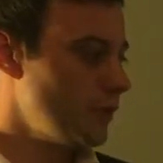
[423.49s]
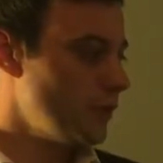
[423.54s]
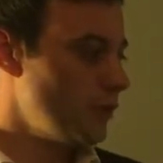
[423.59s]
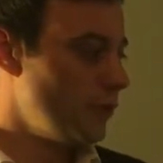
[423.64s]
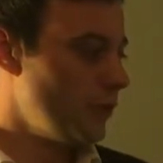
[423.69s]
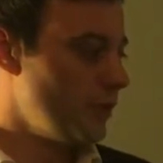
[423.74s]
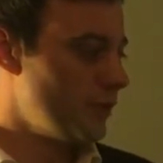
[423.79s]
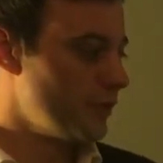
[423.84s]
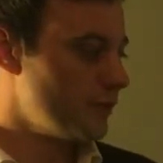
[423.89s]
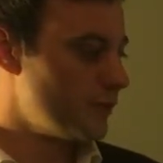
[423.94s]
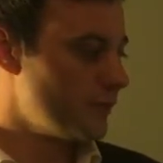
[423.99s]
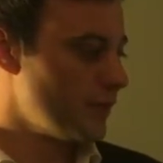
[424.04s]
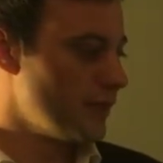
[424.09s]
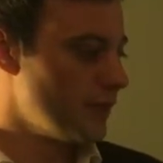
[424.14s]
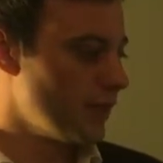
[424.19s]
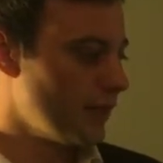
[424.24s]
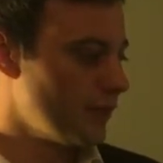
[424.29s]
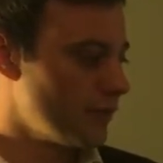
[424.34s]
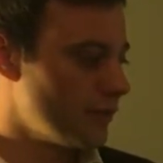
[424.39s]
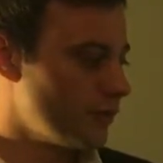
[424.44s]
We can see
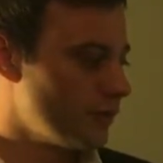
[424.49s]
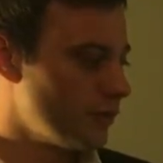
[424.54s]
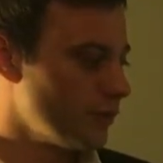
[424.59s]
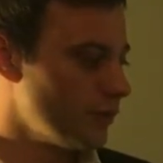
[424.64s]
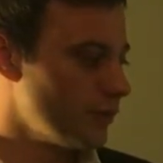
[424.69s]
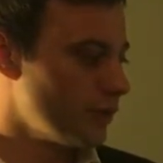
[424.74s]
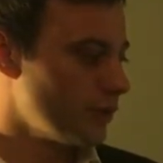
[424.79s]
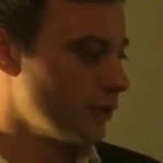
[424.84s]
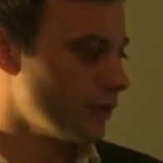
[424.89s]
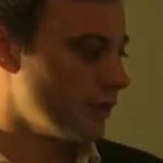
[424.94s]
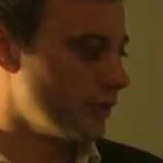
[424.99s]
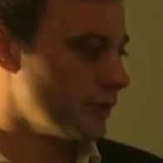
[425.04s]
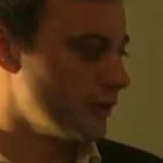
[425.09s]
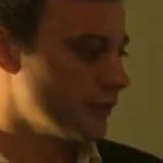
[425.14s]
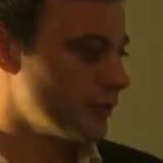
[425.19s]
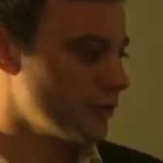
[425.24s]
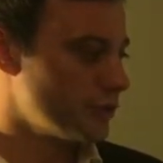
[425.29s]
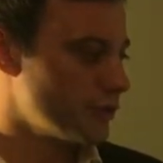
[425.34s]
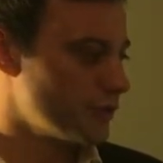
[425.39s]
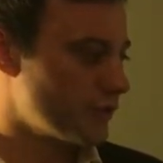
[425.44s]
that certain ingredients,
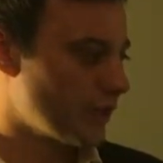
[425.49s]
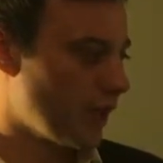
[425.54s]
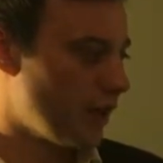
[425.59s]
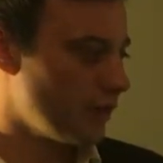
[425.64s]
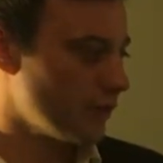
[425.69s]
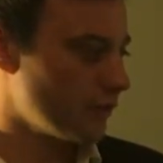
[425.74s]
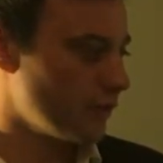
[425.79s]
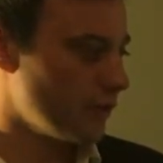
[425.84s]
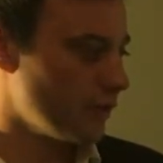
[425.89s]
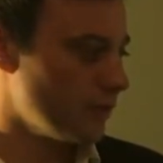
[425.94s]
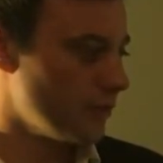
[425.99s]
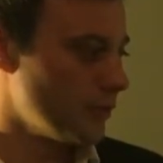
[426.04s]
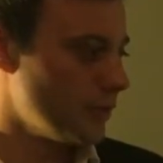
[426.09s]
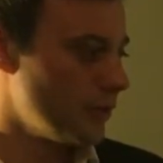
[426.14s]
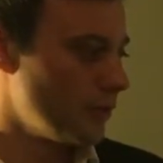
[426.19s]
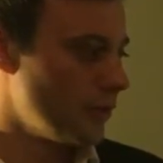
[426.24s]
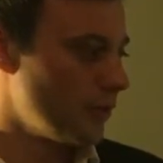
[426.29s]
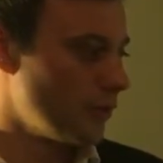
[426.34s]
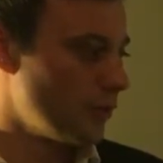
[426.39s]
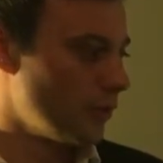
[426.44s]
such as calcium,
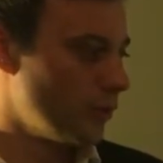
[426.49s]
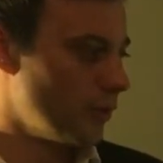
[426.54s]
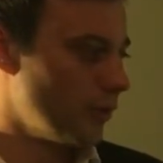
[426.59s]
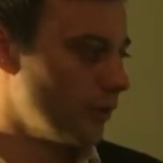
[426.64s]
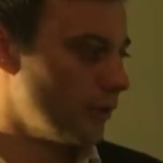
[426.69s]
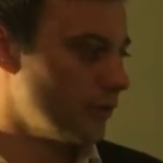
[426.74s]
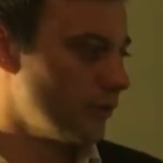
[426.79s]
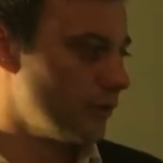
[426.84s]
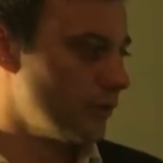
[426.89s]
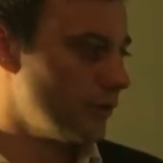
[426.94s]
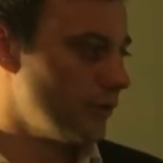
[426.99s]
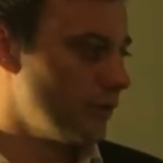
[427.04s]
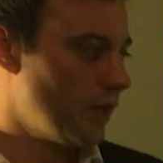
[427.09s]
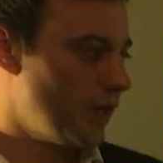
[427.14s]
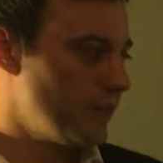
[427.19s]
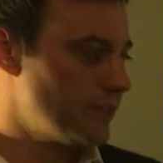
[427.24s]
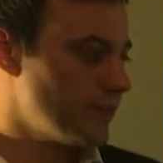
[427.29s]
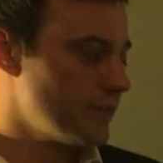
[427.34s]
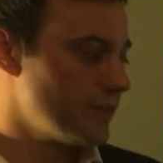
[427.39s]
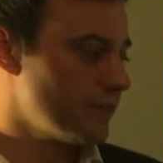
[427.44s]
were
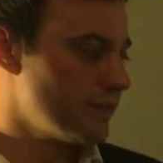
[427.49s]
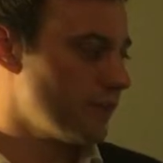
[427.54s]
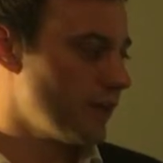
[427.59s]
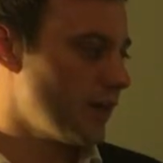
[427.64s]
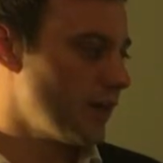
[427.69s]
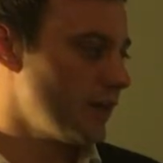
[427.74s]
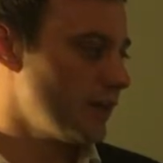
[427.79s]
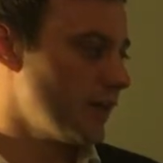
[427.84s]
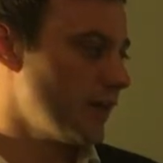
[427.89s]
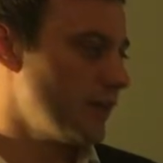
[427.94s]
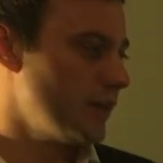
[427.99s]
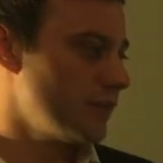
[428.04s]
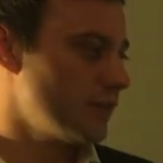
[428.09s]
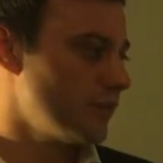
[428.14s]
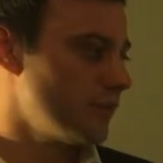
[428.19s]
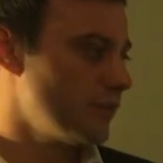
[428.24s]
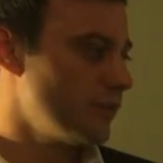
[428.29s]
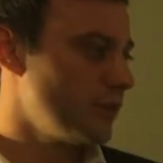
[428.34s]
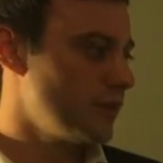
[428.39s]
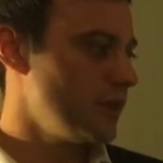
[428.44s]
identified as
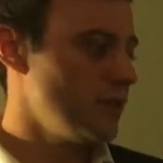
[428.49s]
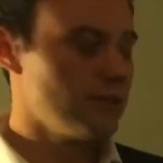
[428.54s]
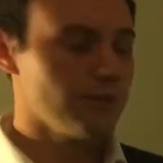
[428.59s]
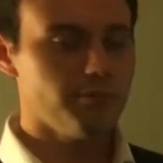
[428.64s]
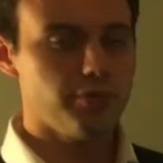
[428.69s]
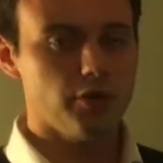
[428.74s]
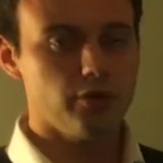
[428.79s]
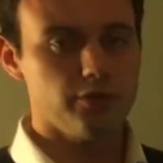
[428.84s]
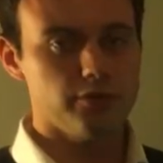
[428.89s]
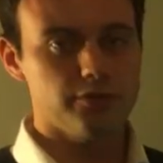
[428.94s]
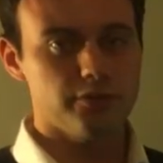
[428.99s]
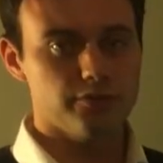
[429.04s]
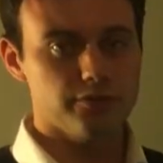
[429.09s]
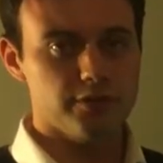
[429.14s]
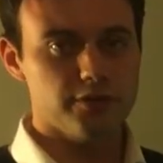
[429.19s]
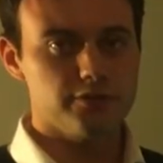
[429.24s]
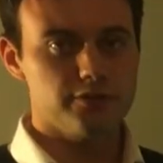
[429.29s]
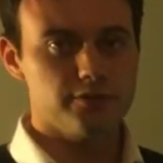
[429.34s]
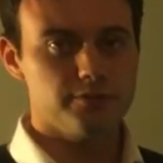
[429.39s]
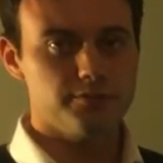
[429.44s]
key components of
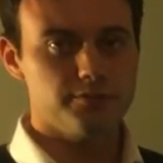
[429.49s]
this.